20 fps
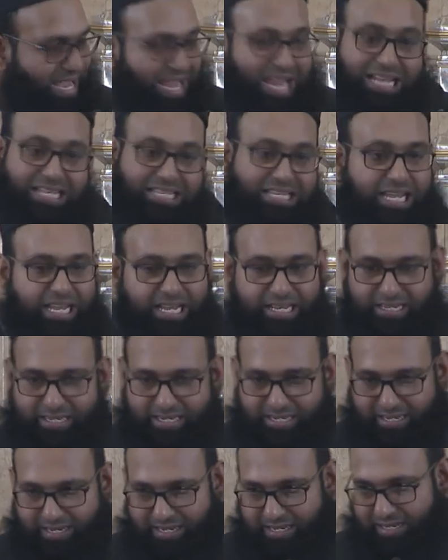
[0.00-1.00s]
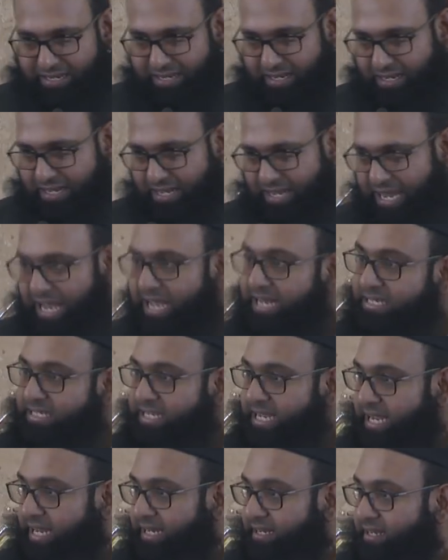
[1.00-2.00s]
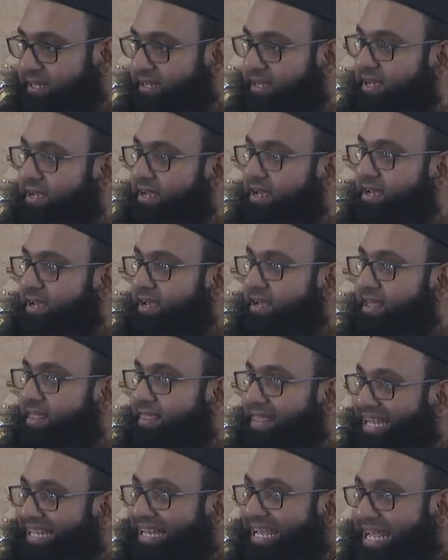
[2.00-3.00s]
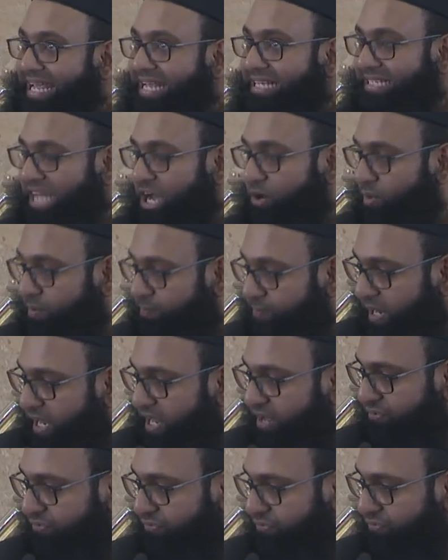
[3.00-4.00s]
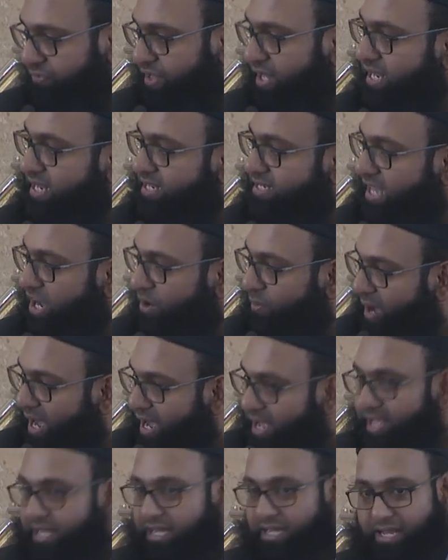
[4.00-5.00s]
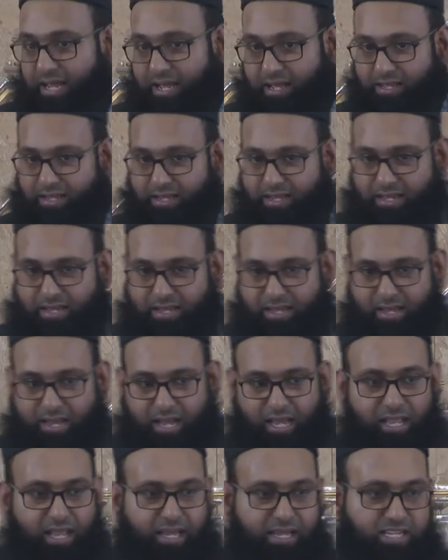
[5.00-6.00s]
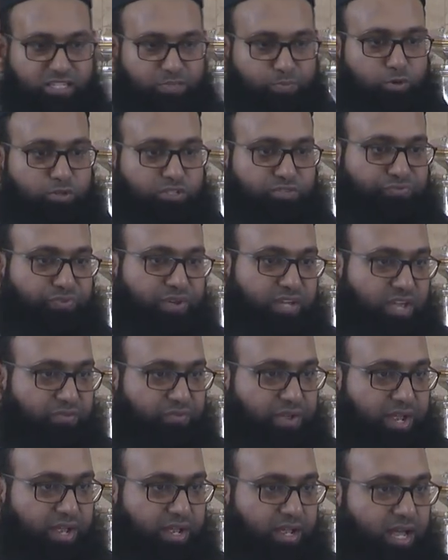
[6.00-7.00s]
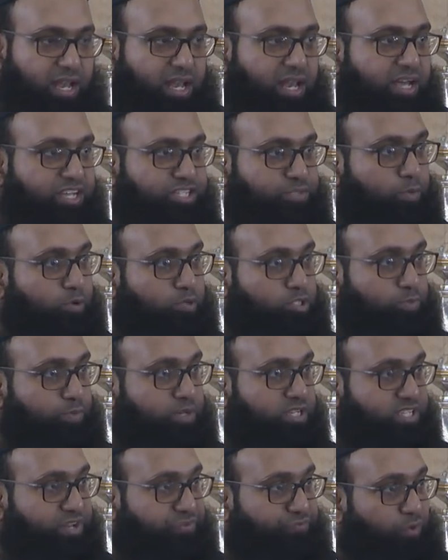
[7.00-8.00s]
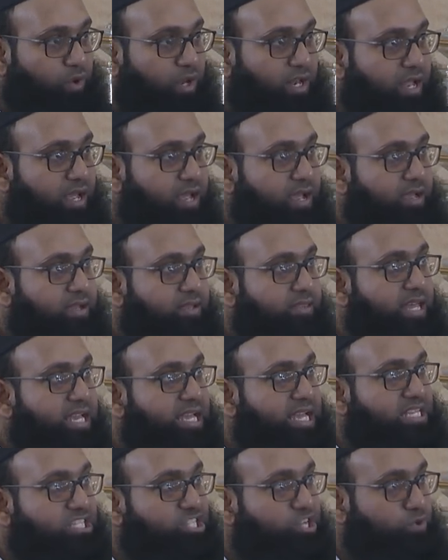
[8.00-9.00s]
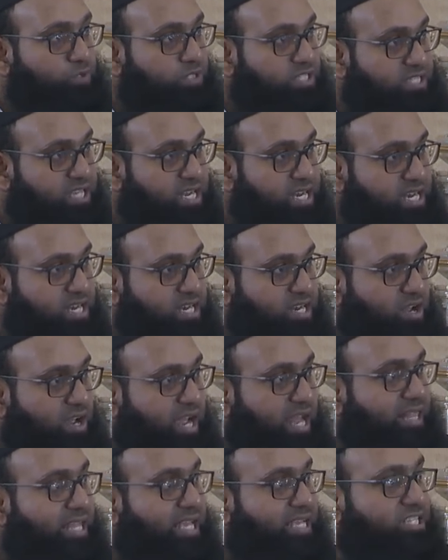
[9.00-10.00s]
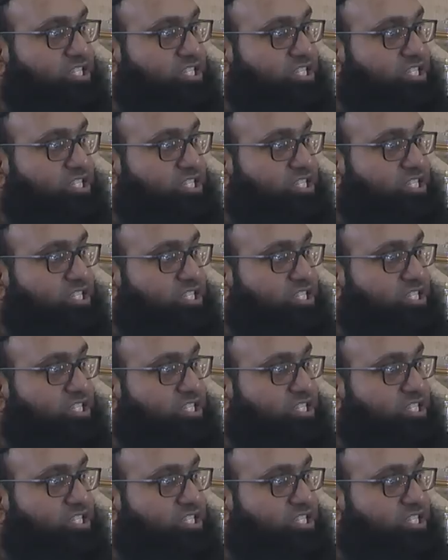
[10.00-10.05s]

Indeed, indeed, that is our belief, that is our aqeedah. Allah is most forgiving, Allah is most merciful. There is no sin and there